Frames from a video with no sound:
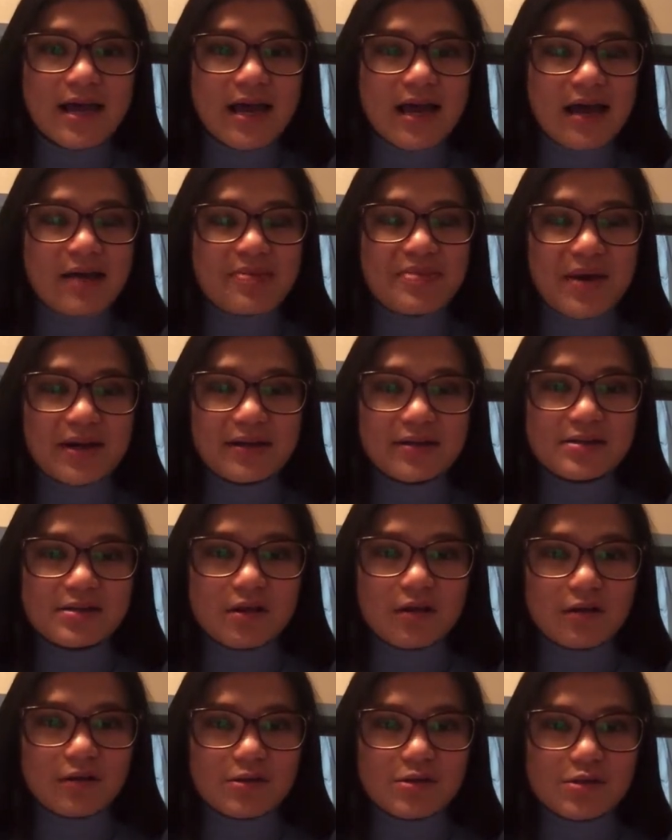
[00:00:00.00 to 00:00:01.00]
and that is
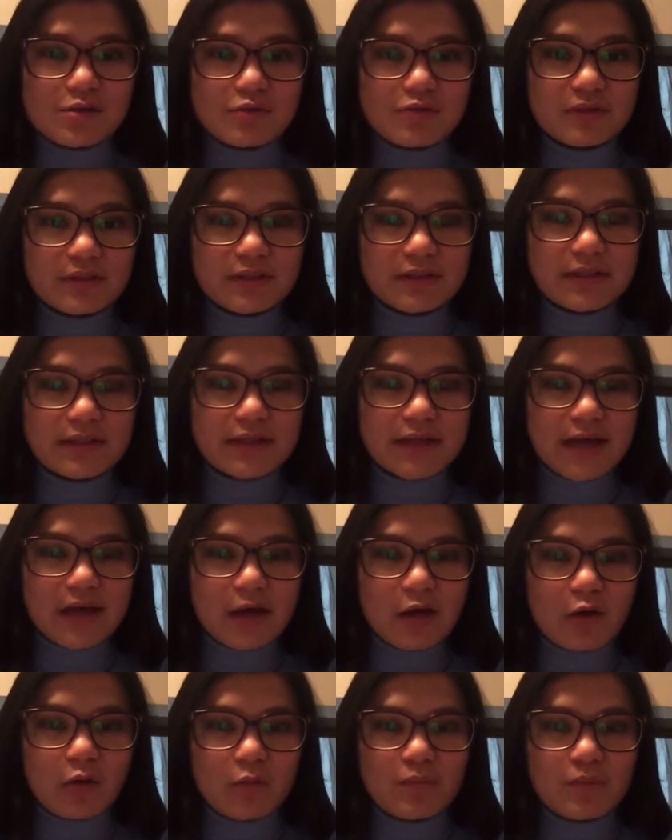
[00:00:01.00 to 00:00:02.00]
also really going to
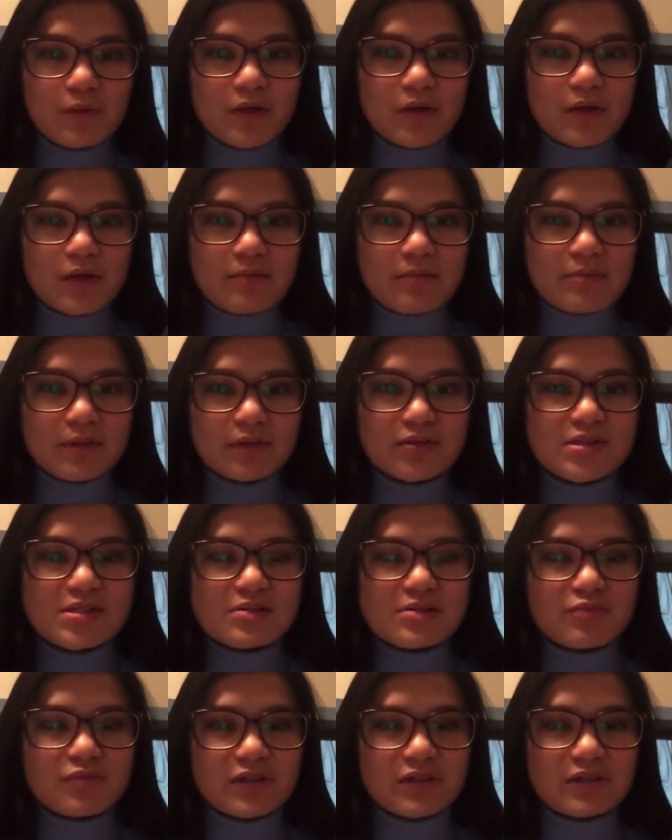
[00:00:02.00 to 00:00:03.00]
help build
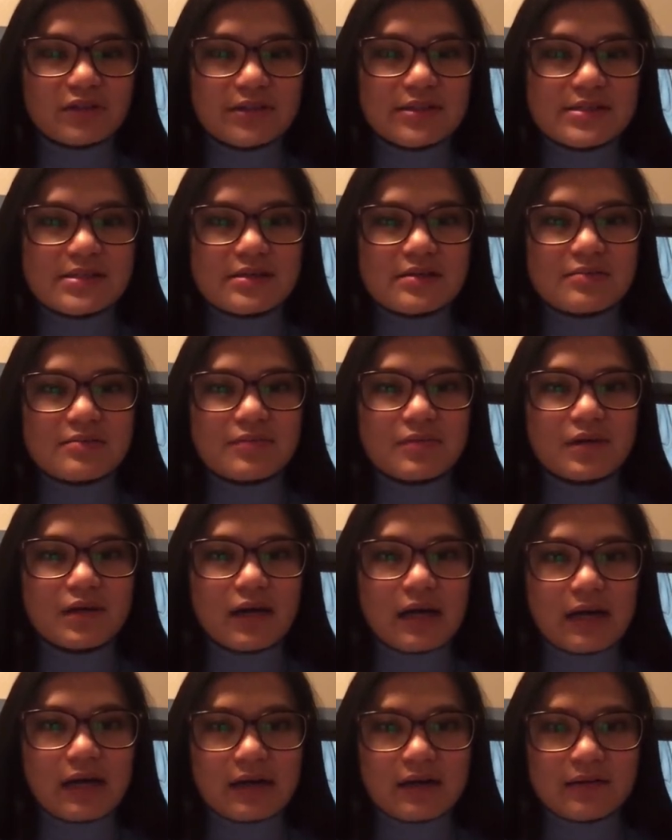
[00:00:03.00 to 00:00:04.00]
some realism,
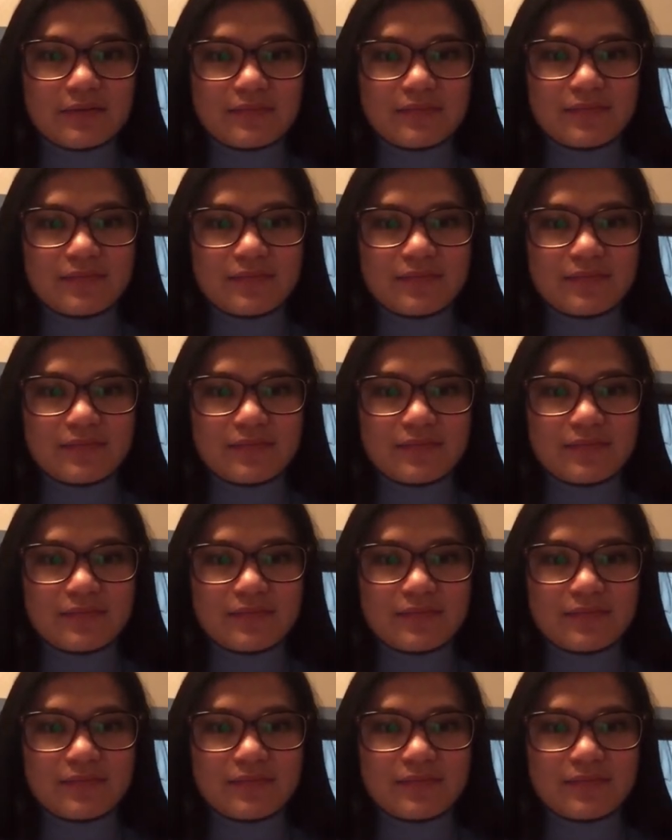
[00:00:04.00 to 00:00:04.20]
and